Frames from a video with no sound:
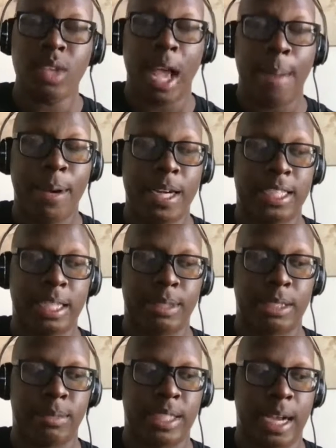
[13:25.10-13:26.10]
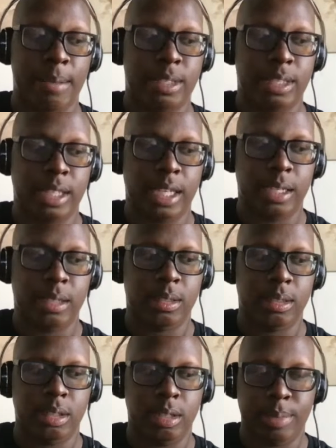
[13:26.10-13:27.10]
I bring this up sometimes
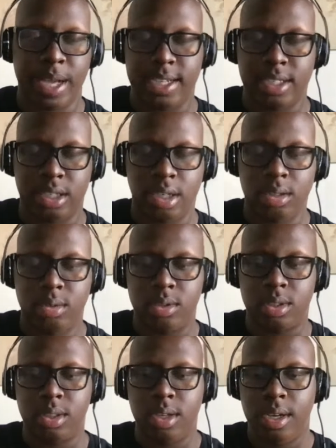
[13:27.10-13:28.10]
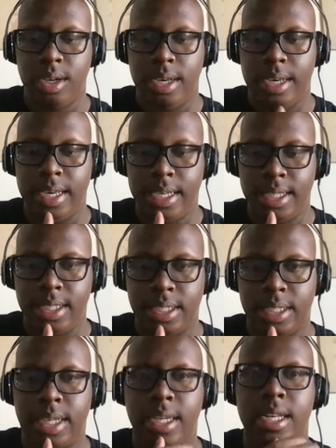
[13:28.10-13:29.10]
in past shows,
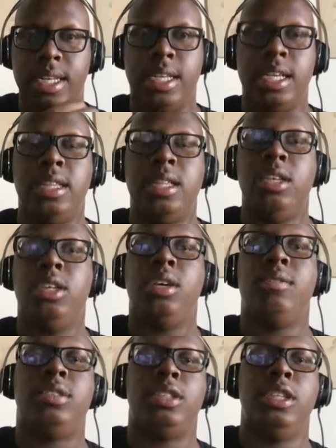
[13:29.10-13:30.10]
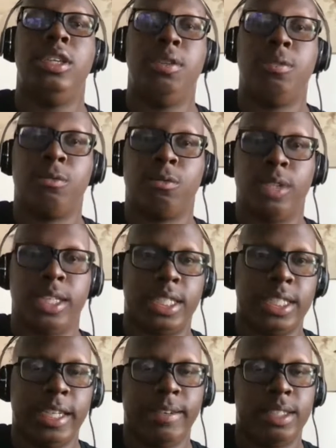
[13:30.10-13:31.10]
is did the UFC
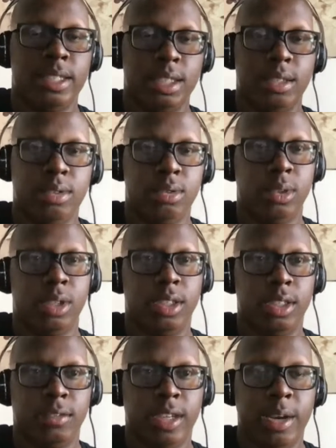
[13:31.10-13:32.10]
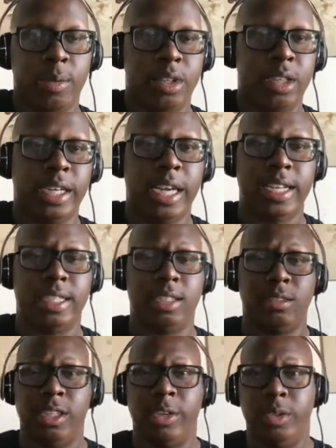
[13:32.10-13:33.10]
rush Darren Till too early? Right? When you look at his
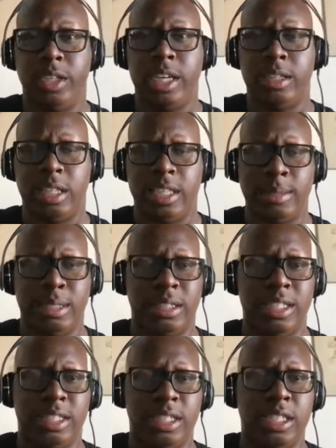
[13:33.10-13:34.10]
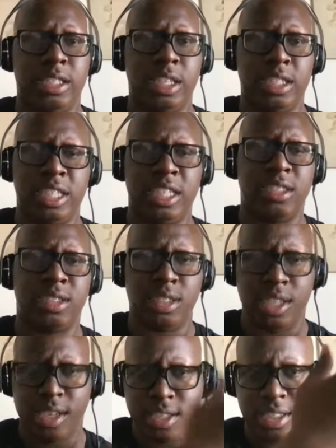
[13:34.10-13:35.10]
career, we look at the names I listed, his
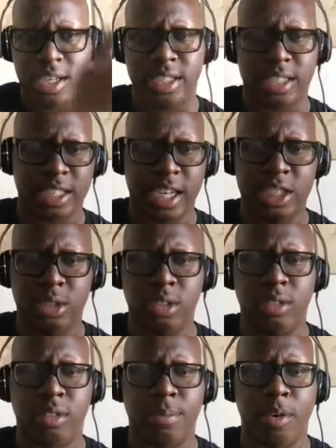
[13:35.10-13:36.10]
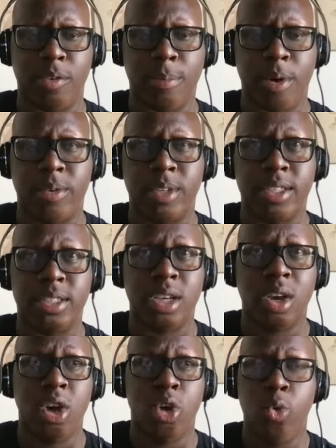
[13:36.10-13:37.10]
schedule of opponents,
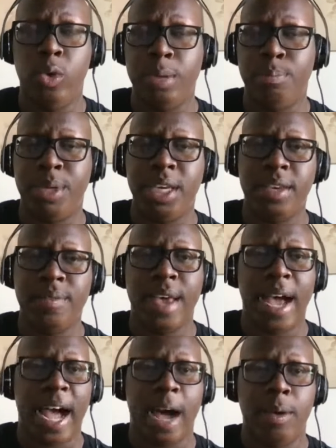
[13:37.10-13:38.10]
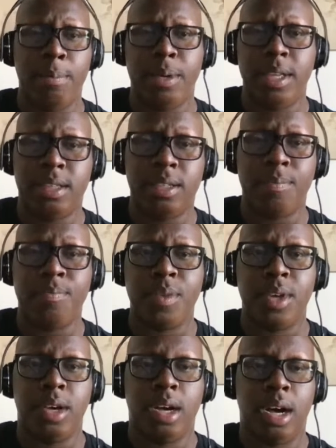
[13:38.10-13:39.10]
who he beat, how he beat them.
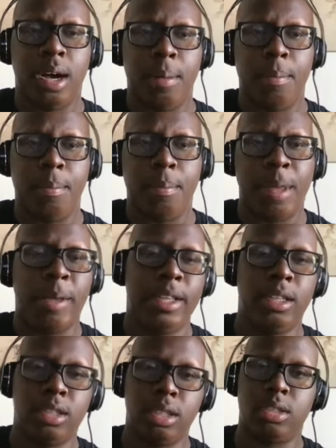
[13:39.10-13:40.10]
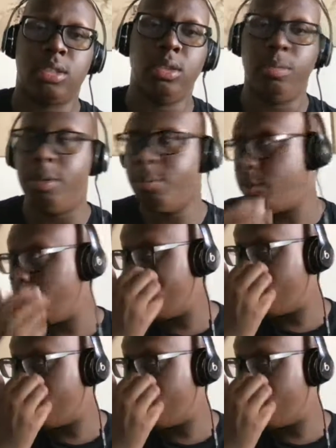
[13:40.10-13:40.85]
By the way, the two people he